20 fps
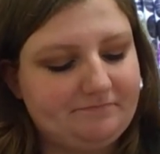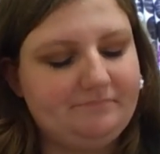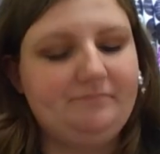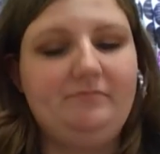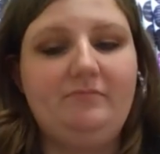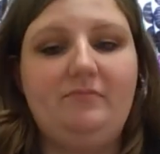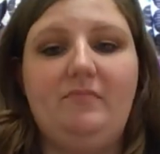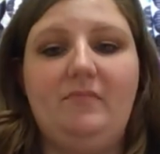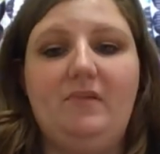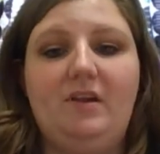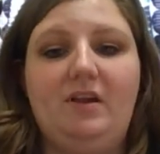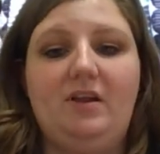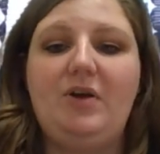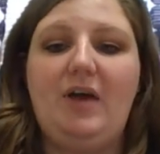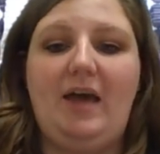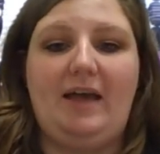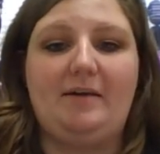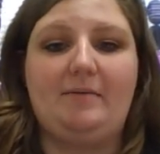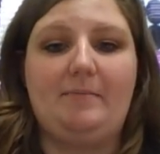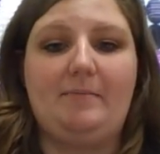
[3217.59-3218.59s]
Okay.
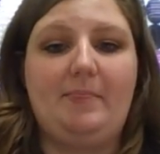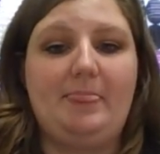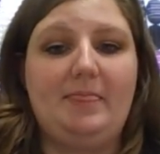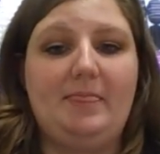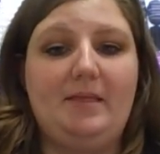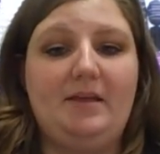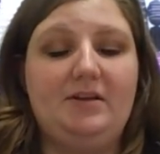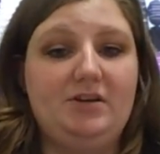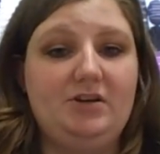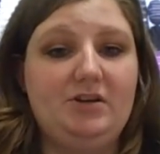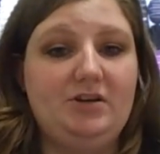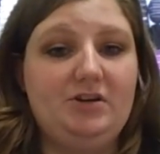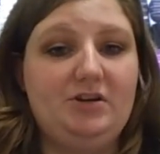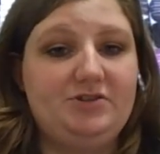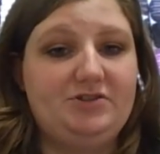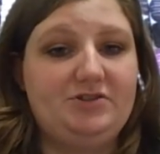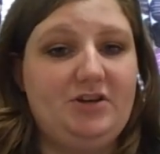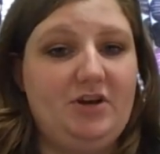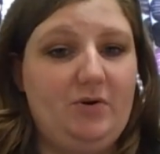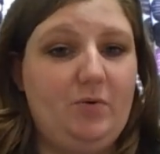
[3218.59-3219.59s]
So
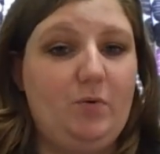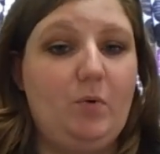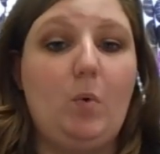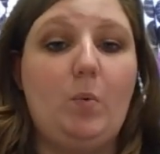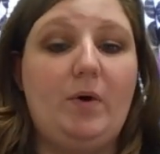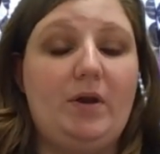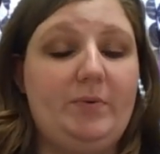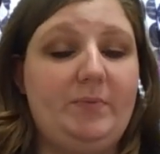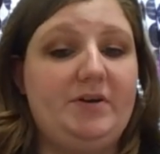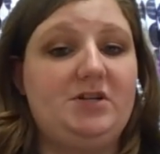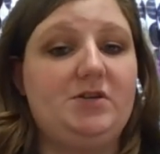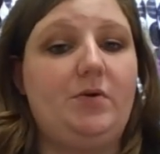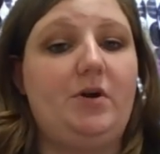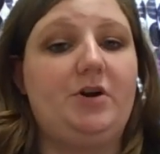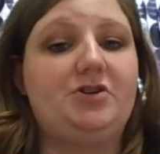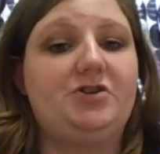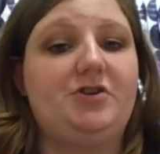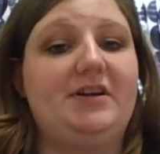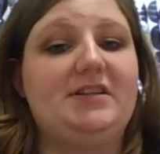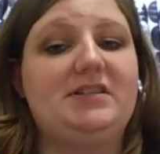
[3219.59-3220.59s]
when we do our
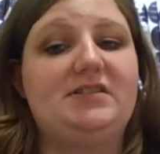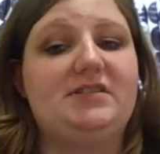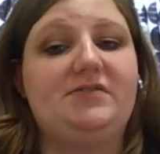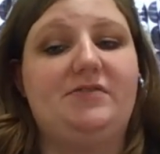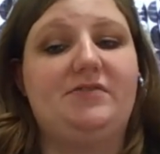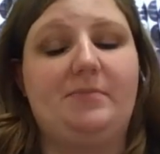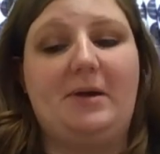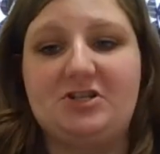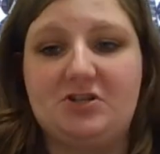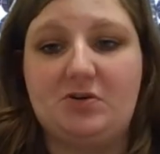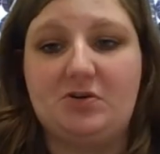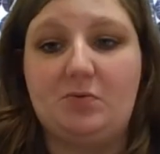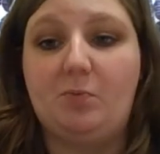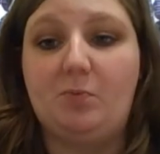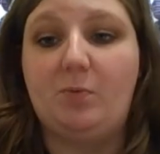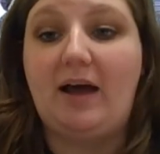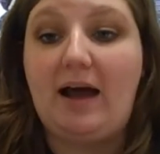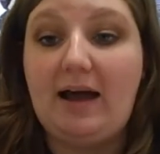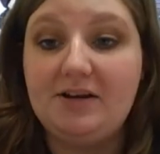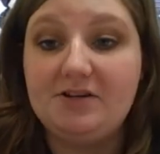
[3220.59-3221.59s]
transformation, what I
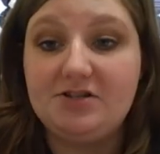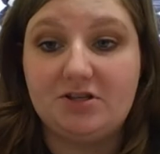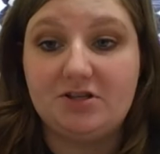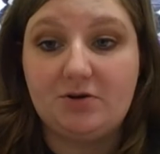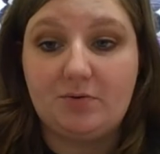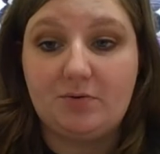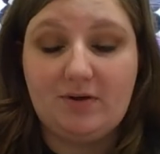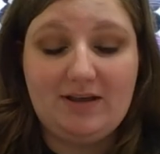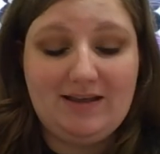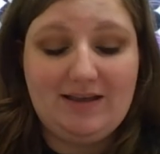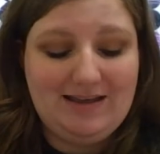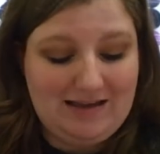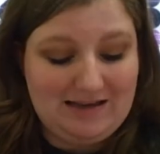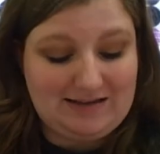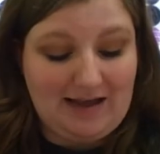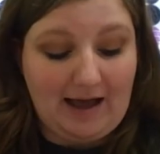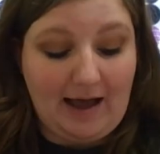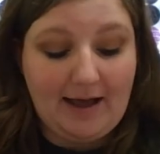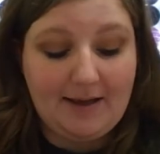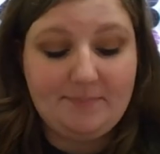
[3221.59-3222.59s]
do is I
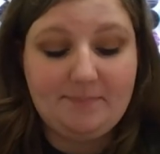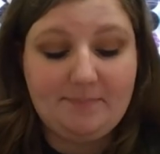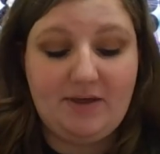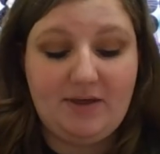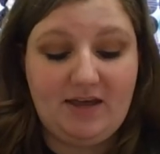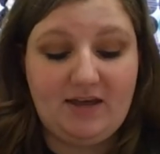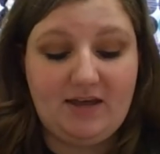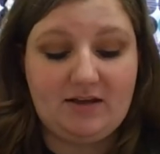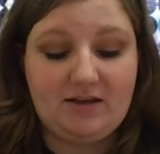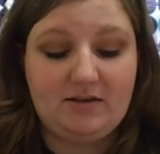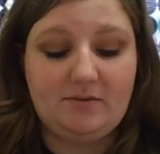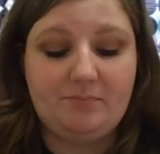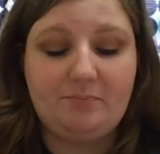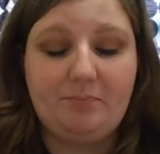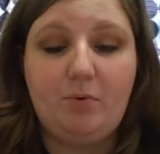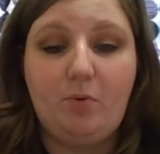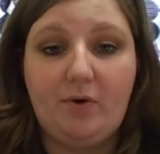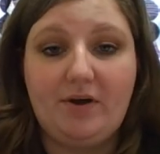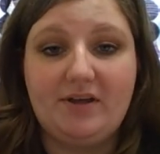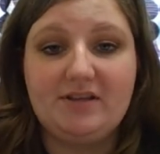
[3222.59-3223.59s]
pick
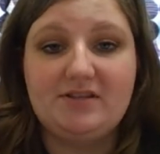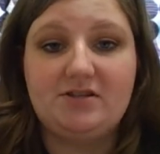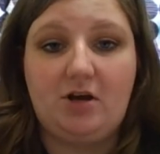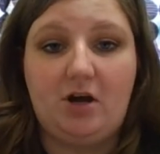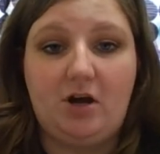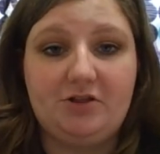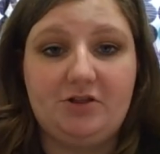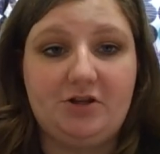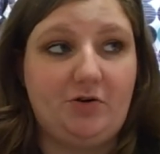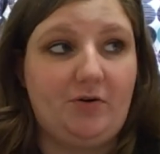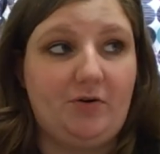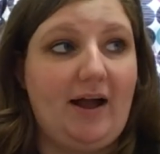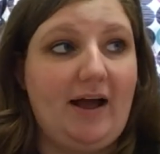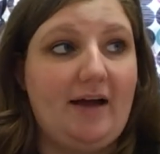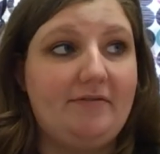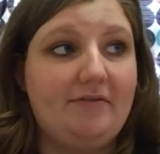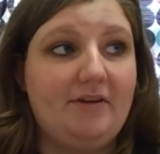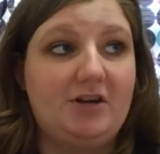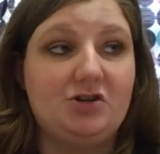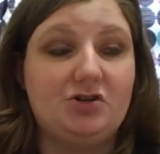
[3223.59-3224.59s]
points on the graph and
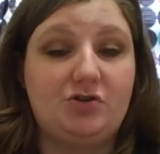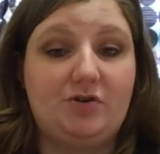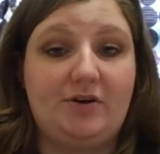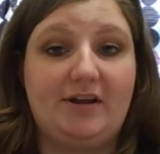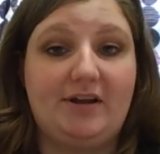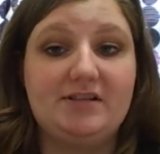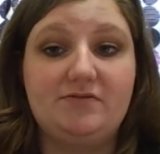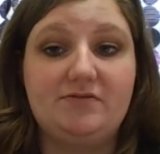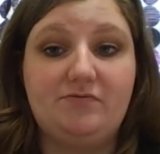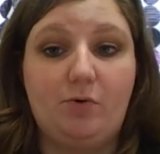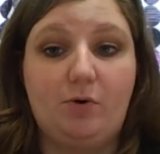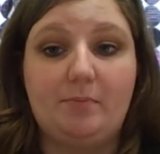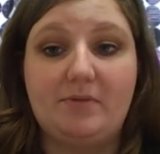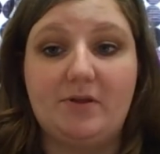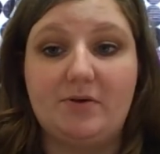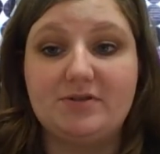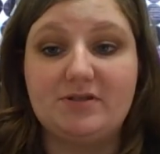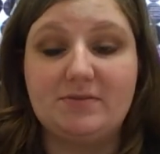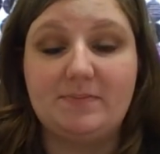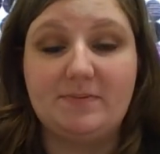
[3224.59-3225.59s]
transform those
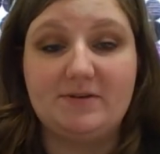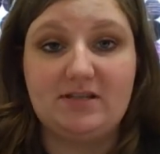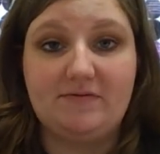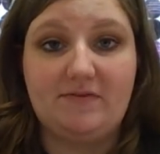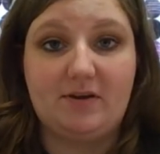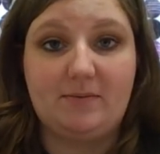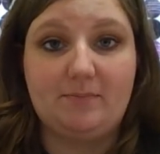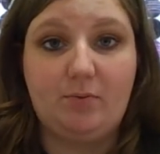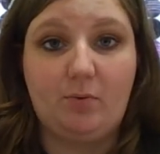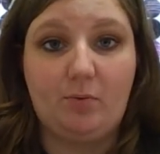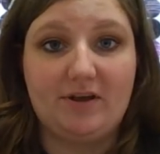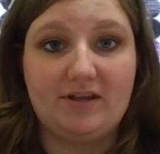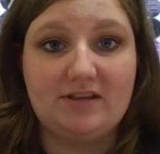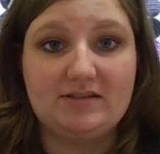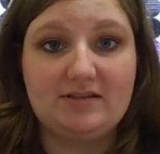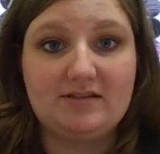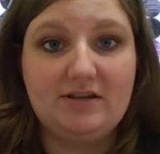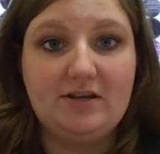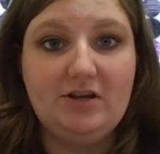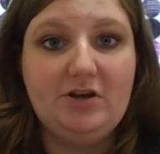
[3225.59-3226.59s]
specific points
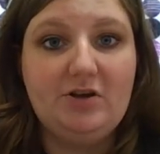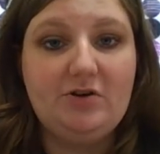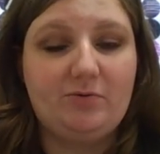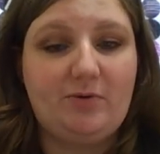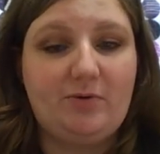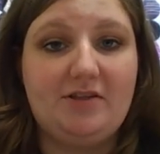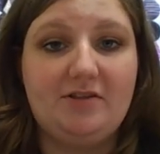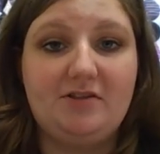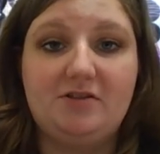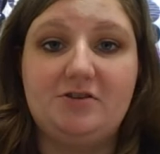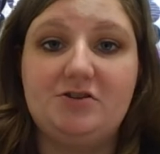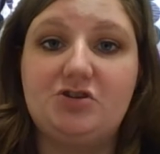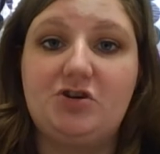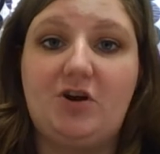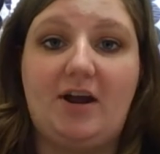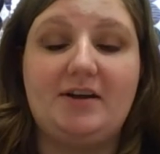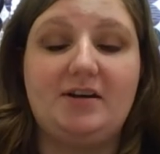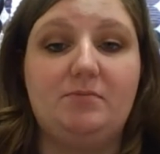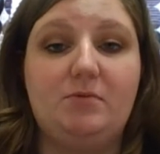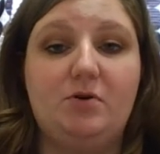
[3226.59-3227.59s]
rather than trying to
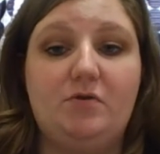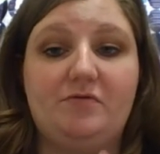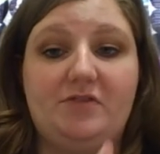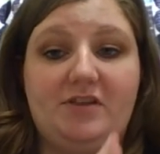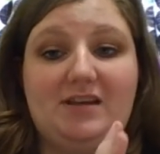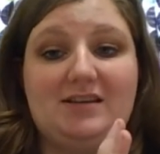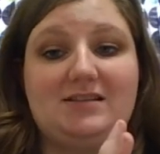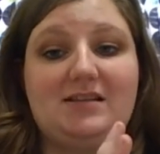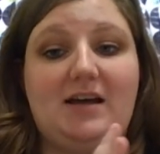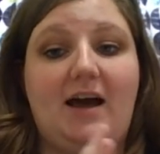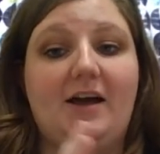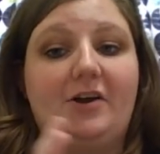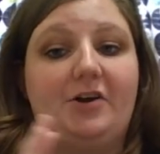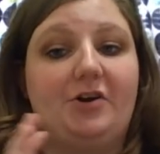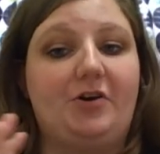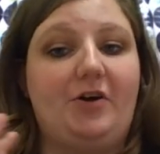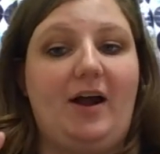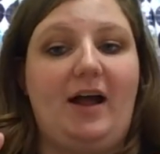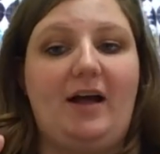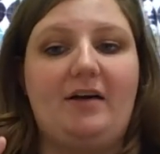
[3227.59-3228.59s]
move the entire graph.
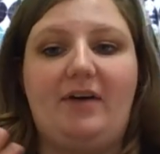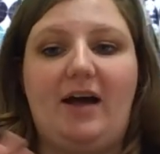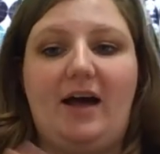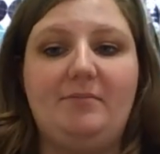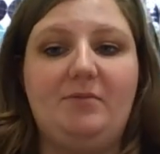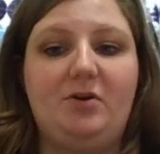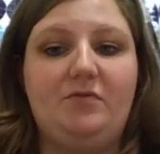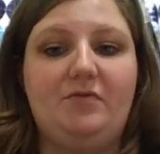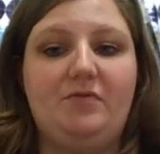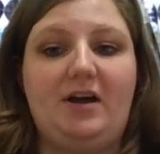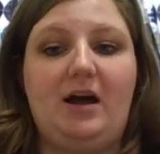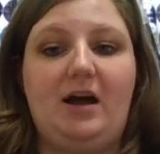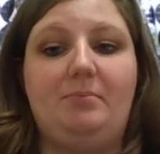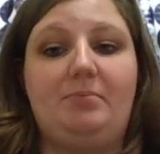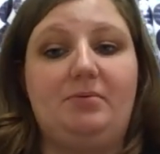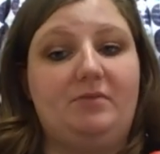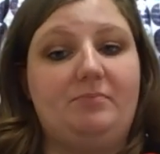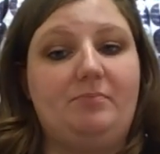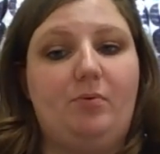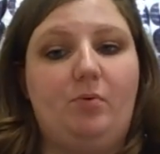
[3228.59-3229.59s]
I move a couple of
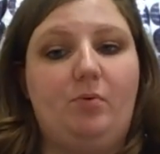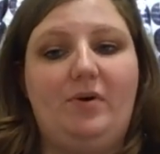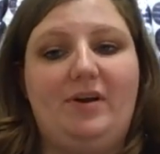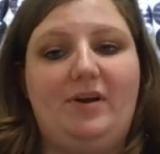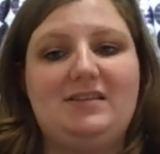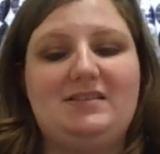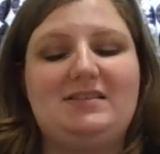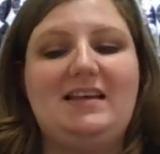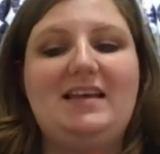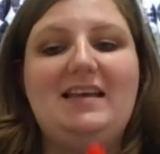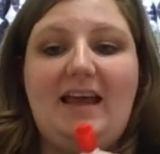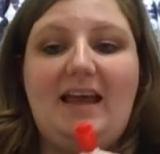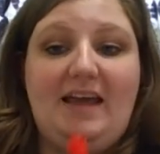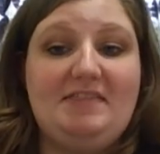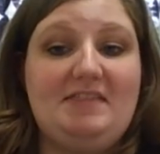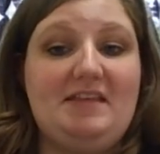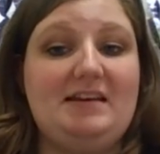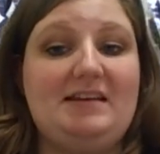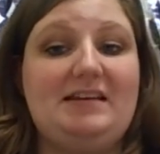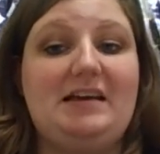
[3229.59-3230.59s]
points and then
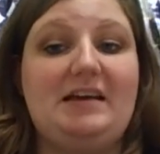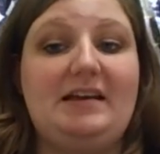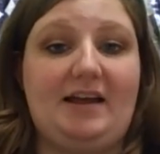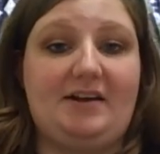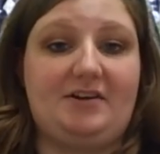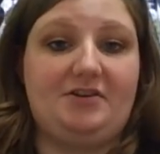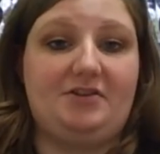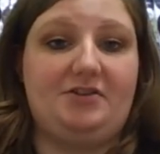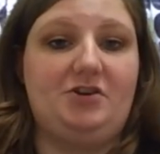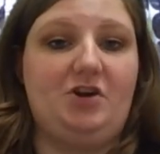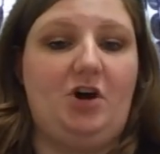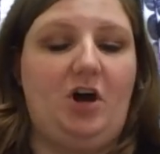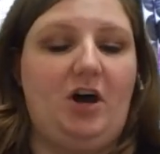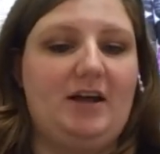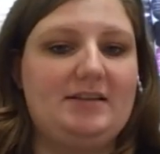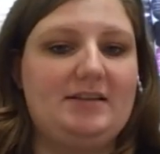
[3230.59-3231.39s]
connect the dots.